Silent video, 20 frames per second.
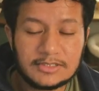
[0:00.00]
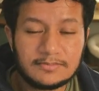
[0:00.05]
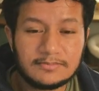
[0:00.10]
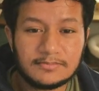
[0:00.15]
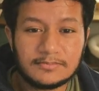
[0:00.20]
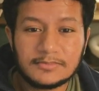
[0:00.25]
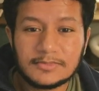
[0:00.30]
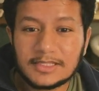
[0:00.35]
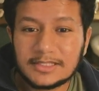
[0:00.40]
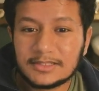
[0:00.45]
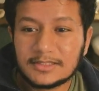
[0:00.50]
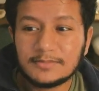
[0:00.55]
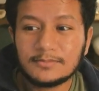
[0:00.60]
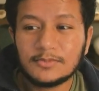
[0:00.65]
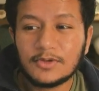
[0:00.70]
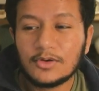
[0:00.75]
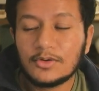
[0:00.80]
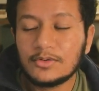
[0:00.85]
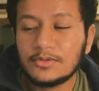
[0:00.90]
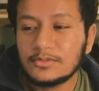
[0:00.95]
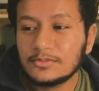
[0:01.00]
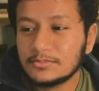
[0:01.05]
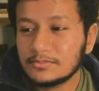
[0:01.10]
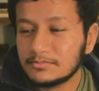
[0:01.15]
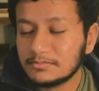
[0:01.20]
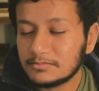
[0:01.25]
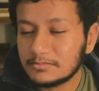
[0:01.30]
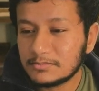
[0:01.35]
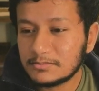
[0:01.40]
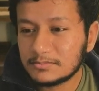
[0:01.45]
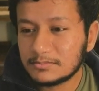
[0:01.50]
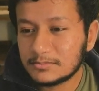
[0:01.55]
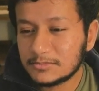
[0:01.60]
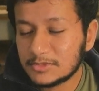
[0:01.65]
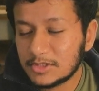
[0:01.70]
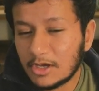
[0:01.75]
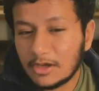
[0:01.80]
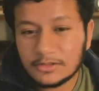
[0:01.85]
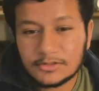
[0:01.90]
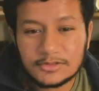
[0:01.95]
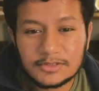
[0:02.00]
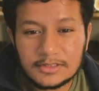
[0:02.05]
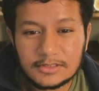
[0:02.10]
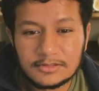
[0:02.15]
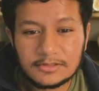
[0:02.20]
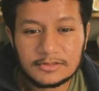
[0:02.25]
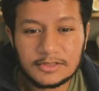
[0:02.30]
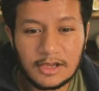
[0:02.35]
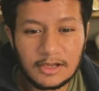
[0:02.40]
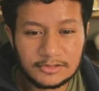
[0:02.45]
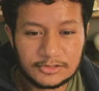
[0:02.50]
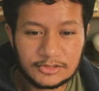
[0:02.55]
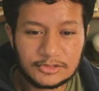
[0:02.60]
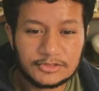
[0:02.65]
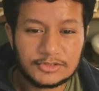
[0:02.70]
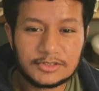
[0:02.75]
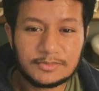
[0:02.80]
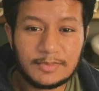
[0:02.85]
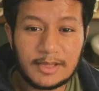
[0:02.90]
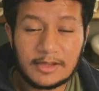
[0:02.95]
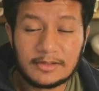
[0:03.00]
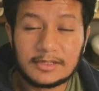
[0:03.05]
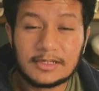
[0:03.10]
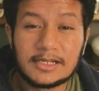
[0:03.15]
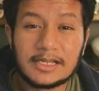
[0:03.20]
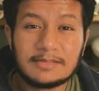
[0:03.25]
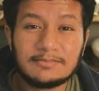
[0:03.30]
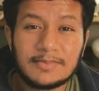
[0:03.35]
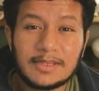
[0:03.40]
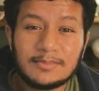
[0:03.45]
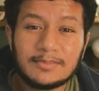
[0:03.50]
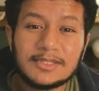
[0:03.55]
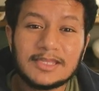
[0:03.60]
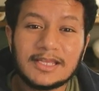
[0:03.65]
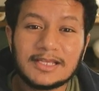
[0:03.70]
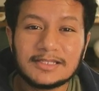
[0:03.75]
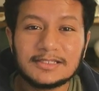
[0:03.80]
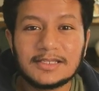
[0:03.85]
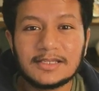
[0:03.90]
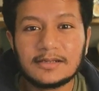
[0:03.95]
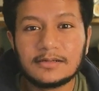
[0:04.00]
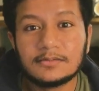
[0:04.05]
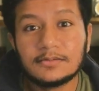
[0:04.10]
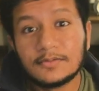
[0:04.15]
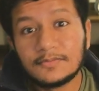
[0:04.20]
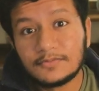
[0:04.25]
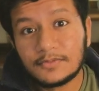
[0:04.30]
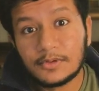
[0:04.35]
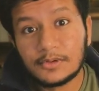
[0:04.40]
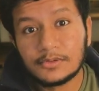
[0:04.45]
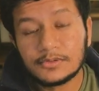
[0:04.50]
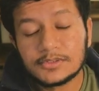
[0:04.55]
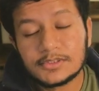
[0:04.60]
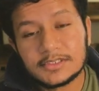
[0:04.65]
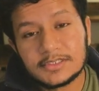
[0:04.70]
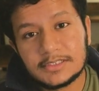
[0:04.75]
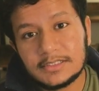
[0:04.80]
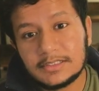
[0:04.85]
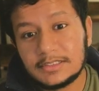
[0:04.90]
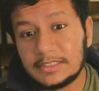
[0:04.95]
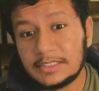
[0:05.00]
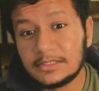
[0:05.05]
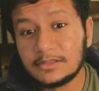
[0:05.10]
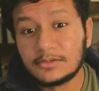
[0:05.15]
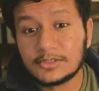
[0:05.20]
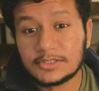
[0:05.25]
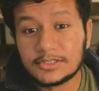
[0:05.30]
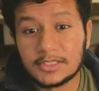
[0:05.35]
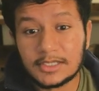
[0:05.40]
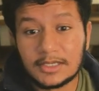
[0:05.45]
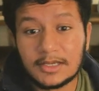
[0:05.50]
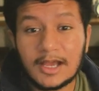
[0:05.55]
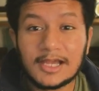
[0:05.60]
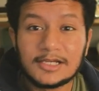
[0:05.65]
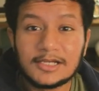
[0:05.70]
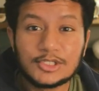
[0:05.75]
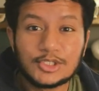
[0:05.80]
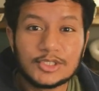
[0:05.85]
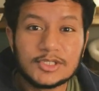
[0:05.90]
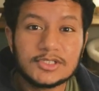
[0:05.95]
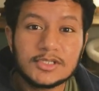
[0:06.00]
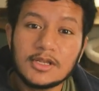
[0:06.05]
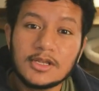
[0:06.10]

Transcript: Let them go talk to their doctors about it, and maybe they can get a referral to see either a psychiatrist